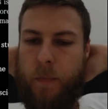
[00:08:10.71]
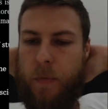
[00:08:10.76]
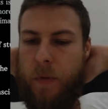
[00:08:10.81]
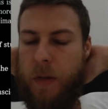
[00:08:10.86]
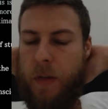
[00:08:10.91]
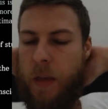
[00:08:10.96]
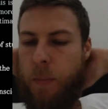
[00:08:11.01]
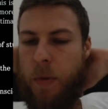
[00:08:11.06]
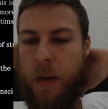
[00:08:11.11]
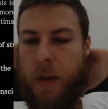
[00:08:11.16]

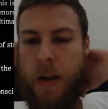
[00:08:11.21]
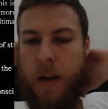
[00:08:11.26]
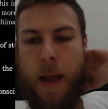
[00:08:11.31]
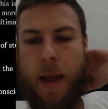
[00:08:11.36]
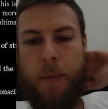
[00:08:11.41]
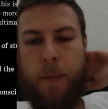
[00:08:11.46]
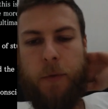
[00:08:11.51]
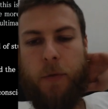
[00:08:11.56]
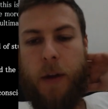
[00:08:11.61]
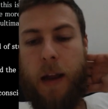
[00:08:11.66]
keeping it
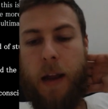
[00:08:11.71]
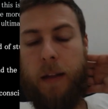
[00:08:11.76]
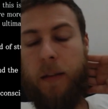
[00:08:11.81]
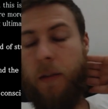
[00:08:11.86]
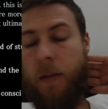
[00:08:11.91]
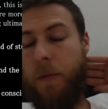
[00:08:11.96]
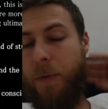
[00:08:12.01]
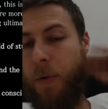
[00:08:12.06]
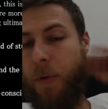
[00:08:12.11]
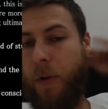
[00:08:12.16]
abstract,
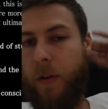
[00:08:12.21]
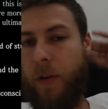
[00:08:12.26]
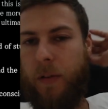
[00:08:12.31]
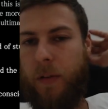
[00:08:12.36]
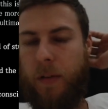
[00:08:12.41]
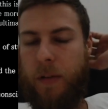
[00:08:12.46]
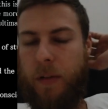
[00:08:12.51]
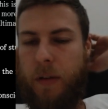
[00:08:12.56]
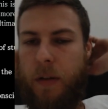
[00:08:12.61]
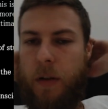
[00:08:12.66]
and of
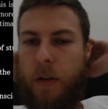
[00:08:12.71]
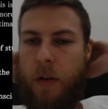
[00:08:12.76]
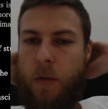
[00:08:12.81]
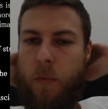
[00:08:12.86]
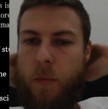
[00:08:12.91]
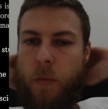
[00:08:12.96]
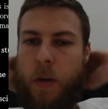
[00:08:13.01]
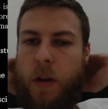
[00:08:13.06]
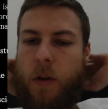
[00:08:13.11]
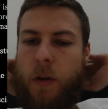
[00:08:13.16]
course,
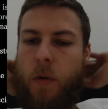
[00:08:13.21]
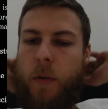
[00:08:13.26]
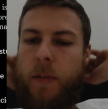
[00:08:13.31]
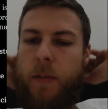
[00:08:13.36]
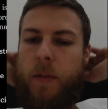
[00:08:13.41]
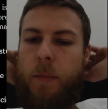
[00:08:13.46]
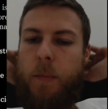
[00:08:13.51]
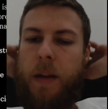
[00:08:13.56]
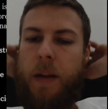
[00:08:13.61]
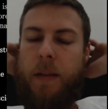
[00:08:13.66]
we can
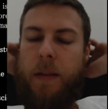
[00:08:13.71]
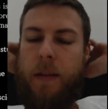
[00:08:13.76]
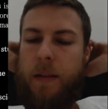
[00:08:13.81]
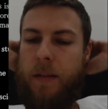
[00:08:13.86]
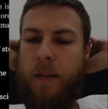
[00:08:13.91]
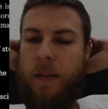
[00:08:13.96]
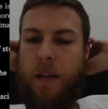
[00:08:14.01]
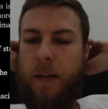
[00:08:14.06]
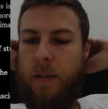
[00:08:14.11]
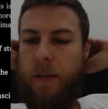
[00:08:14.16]
always debate
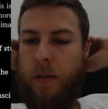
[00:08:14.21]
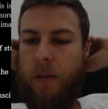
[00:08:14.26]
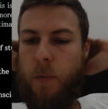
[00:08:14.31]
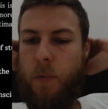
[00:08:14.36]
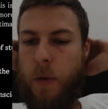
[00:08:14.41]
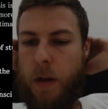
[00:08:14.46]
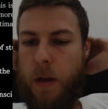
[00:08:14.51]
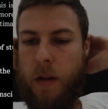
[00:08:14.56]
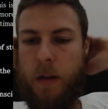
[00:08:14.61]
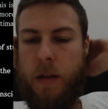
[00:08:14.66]
these things as
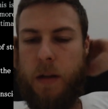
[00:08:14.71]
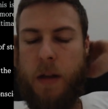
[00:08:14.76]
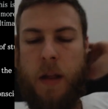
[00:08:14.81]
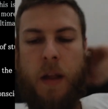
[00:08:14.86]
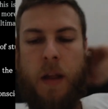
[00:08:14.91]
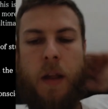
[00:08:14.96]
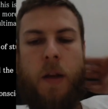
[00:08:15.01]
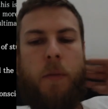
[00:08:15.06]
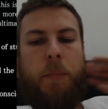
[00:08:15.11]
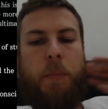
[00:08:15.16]
well,
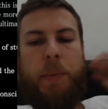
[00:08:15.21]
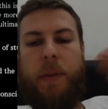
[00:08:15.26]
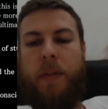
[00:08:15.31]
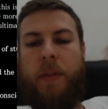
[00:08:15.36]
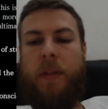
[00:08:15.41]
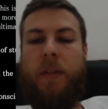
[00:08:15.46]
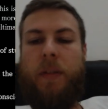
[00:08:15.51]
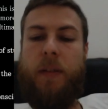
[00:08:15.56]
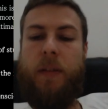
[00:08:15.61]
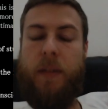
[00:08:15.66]
but
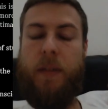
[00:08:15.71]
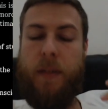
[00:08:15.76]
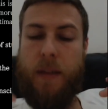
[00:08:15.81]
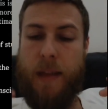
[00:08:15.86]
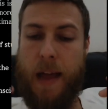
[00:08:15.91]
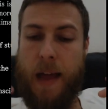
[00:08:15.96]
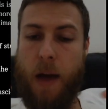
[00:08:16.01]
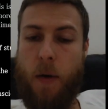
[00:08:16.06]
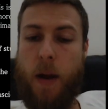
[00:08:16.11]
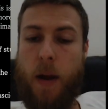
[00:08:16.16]
this is
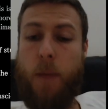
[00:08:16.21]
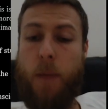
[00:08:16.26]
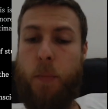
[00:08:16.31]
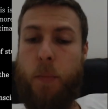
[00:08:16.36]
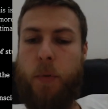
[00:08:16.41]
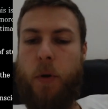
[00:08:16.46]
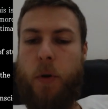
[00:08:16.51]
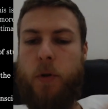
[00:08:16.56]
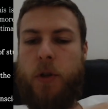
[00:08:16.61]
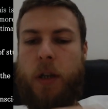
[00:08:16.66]
how I'm
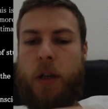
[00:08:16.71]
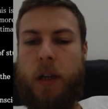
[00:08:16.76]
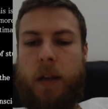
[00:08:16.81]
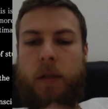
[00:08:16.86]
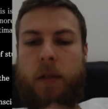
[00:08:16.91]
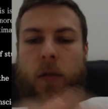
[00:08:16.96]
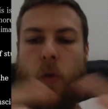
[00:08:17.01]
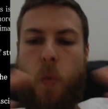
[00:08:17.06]
approaching it.